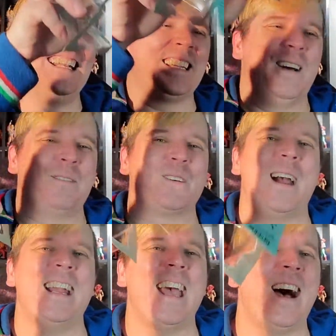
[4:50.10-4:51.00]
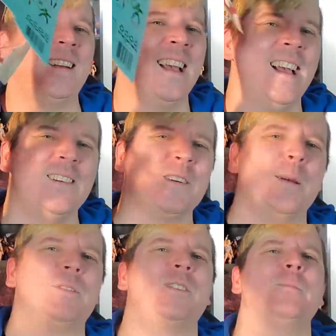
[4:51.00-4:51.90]
Comes right out,
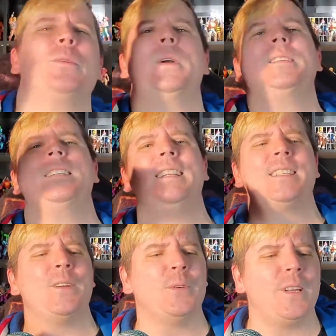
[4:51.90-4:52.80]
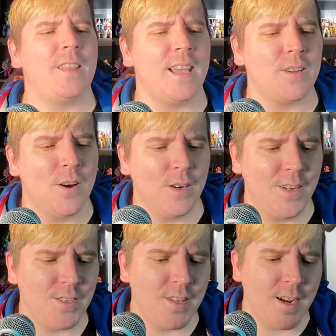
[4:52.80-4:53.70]
rips super easy. Let's get rid of that
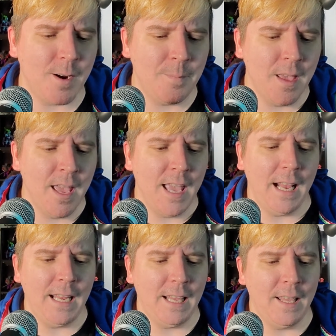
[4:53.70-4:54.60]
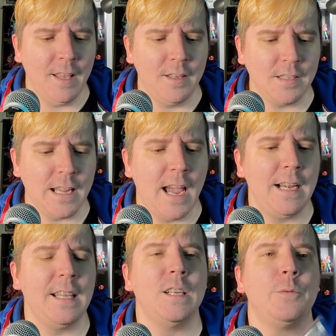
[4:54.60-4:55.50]
carnage there. He is
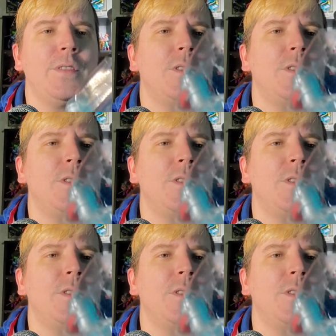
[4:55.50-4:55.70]
tied in with